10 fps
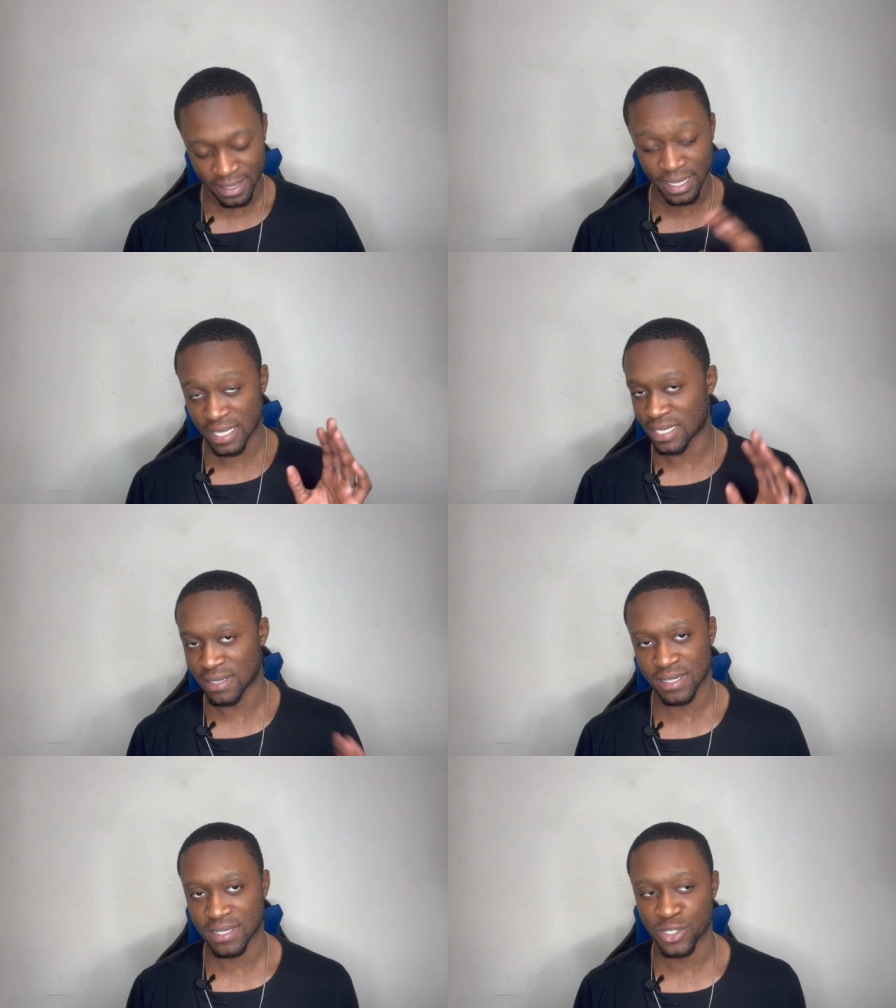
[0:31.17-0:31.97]

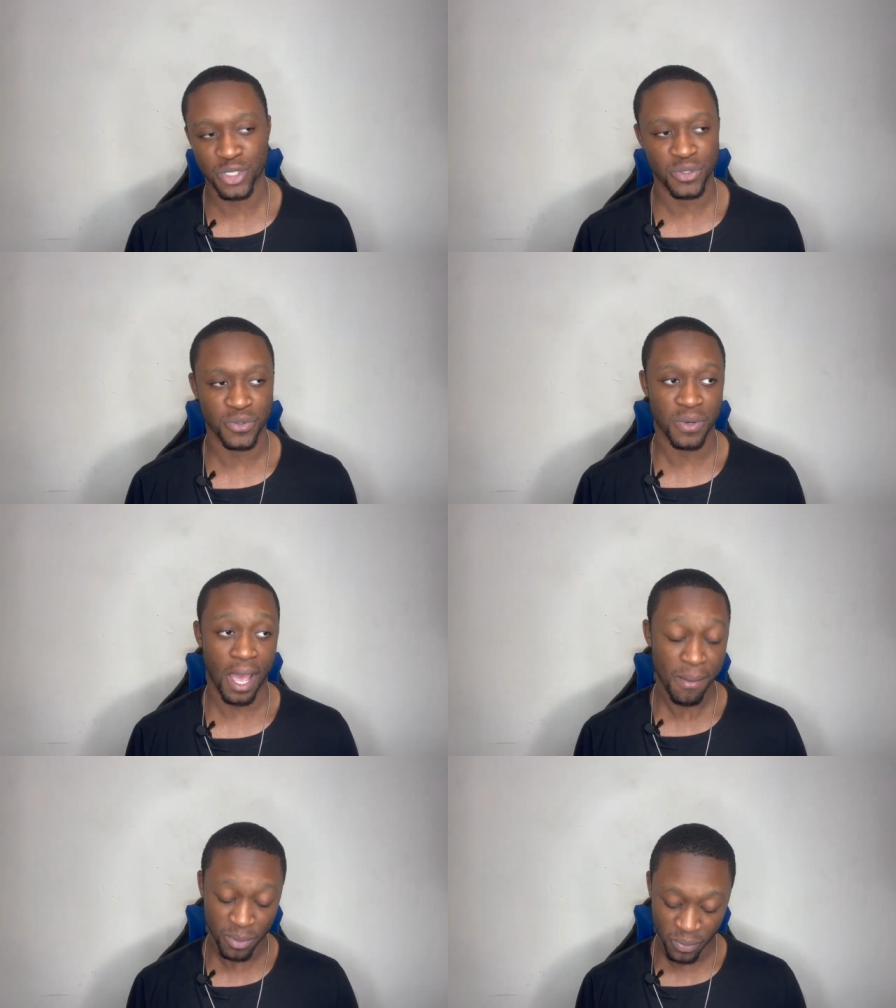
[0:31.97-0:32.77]
Details in the shoe.
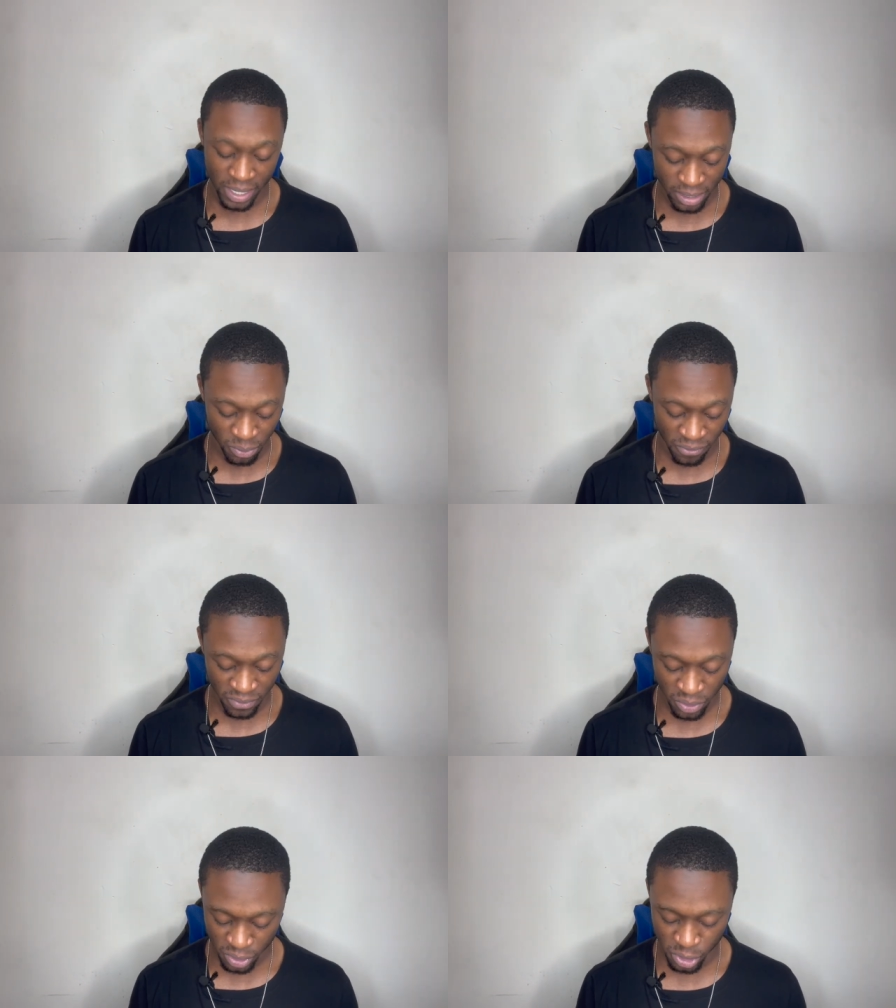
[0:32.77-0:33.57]
I've been waiting to
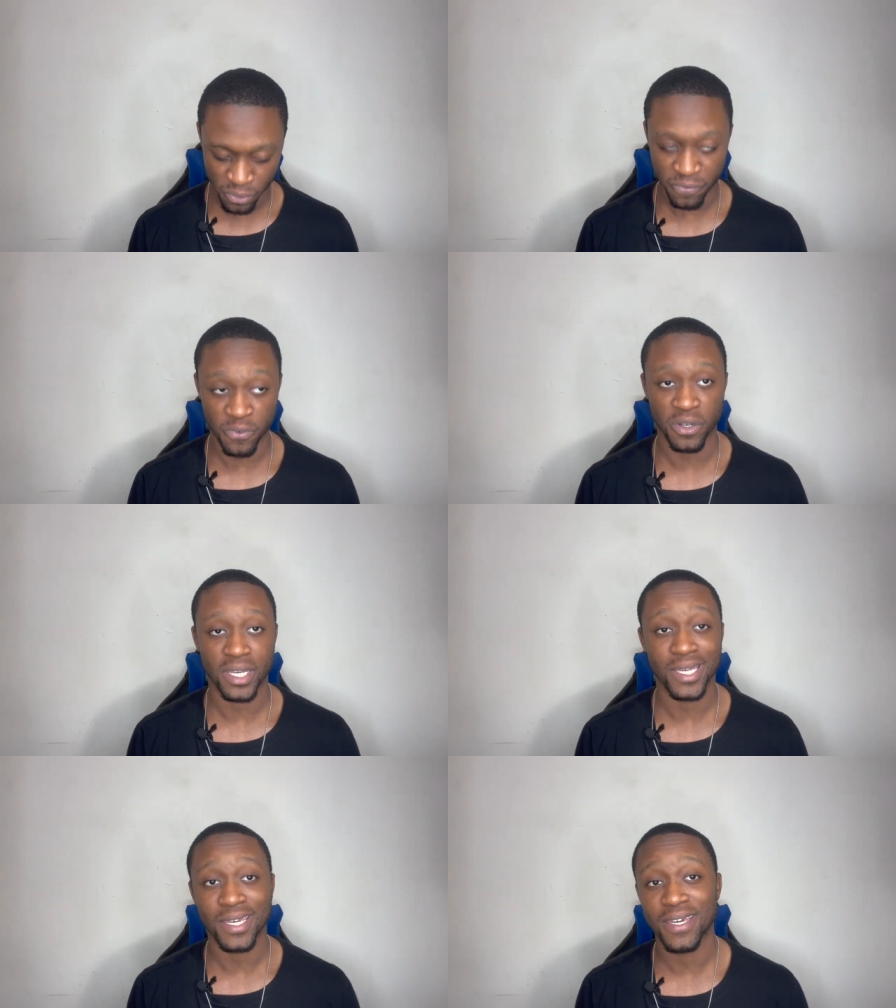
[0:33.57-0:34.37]
review the shoe for
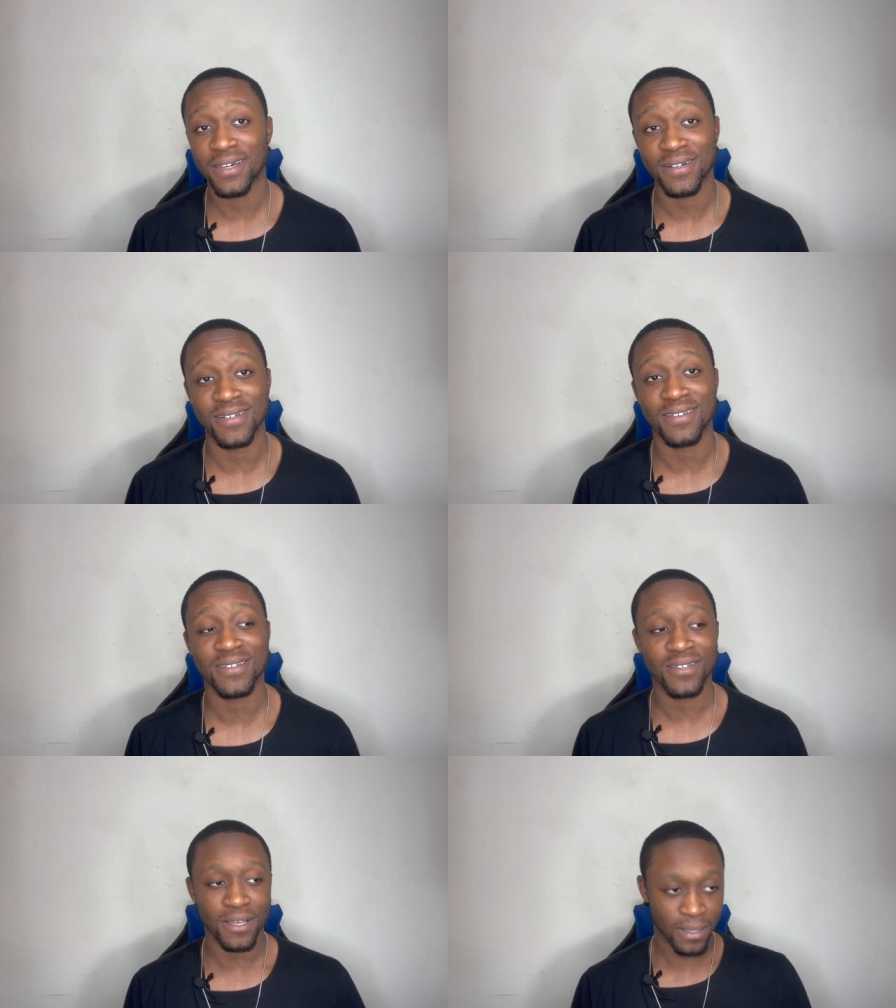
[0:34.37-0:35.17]
years.
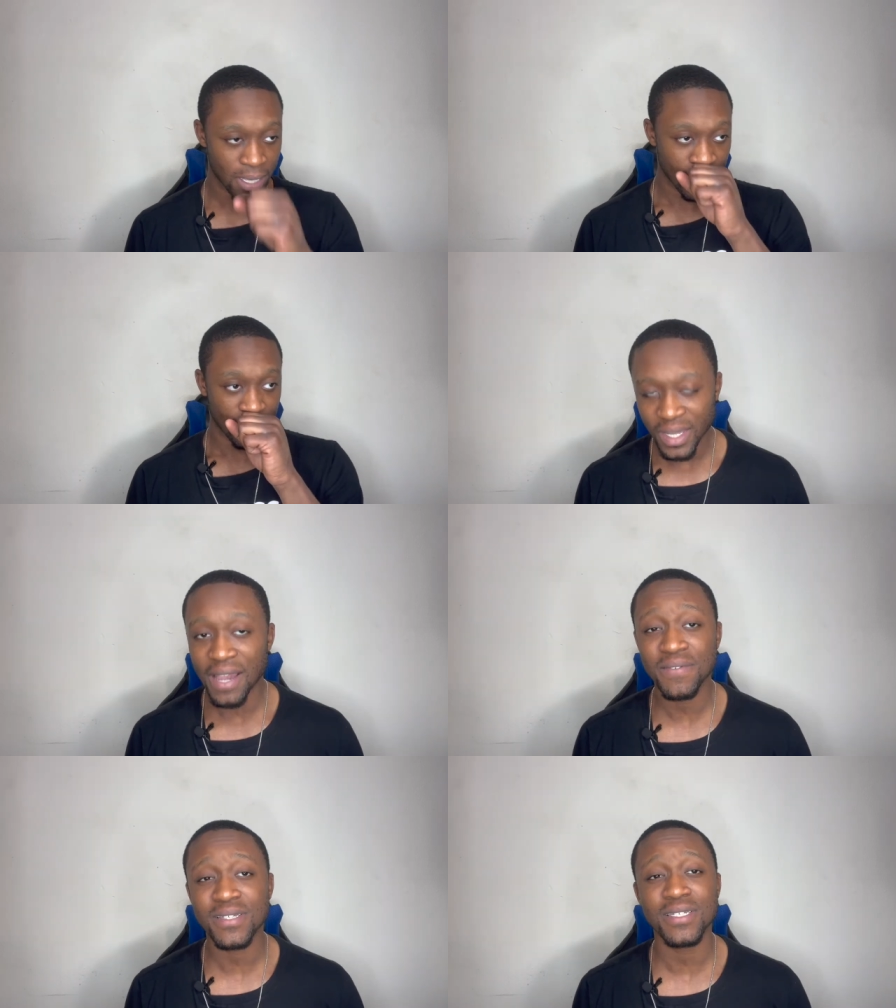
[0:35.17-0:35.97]

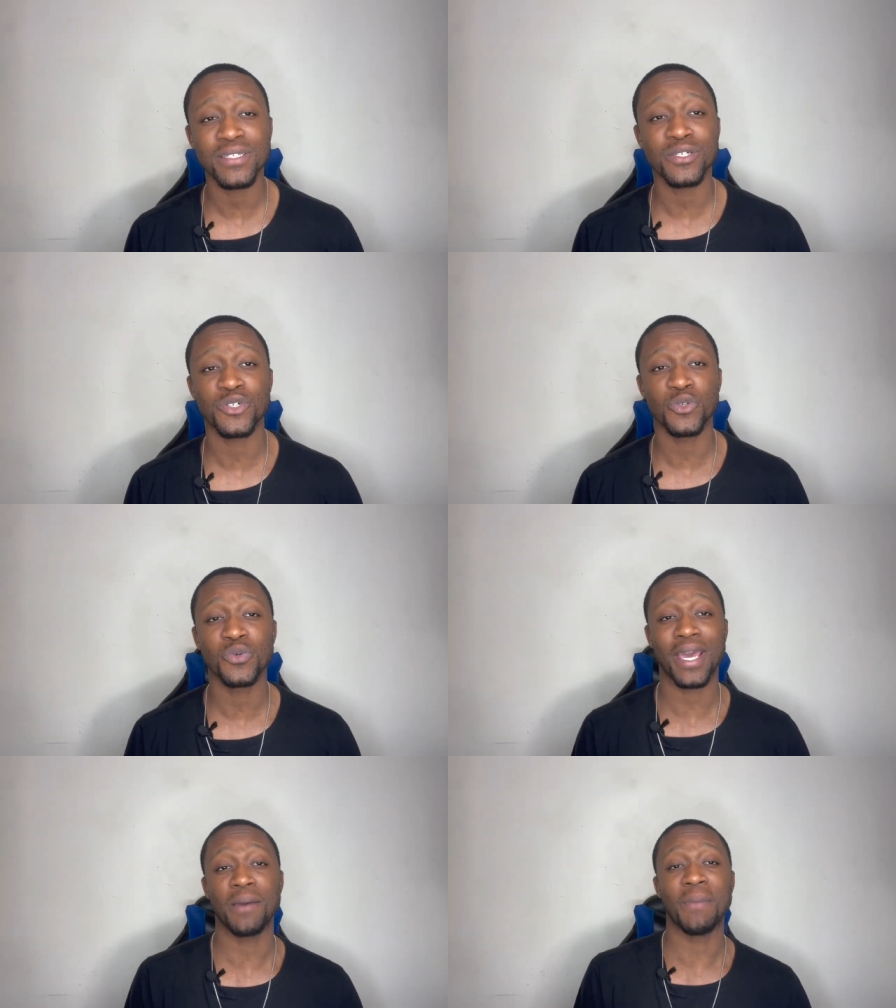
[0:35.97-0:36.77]
Ever since this shoe
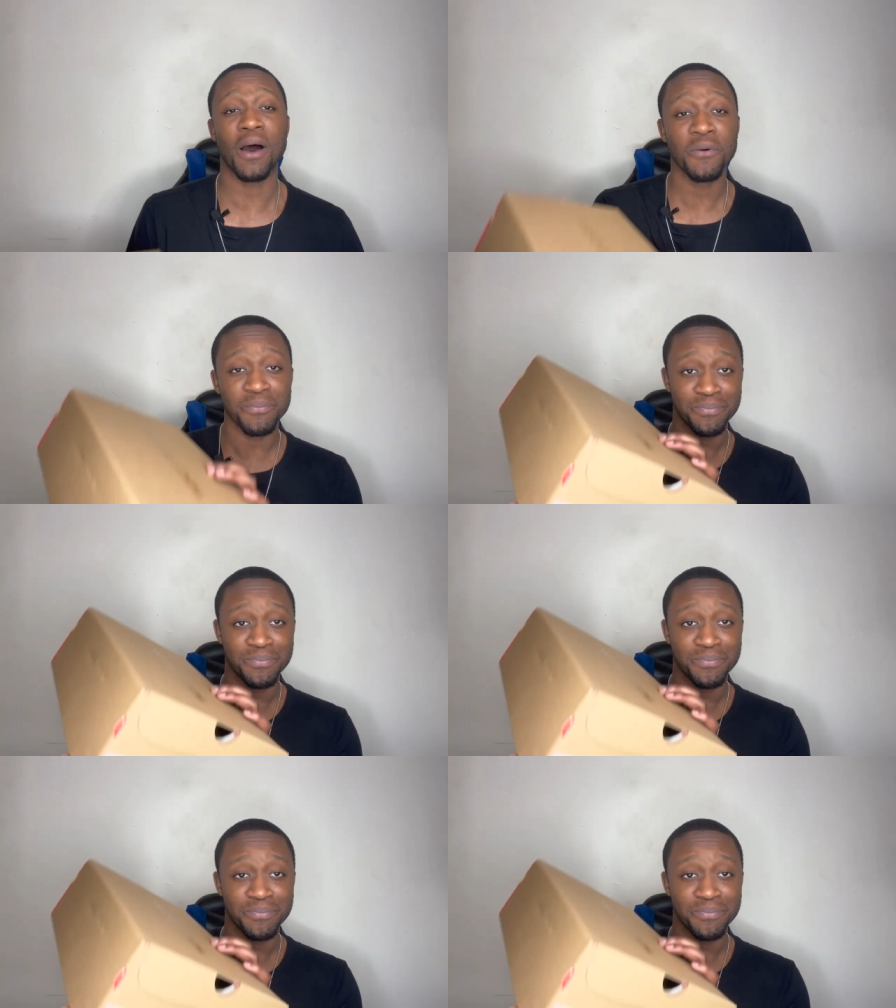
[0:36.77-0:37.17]
came out,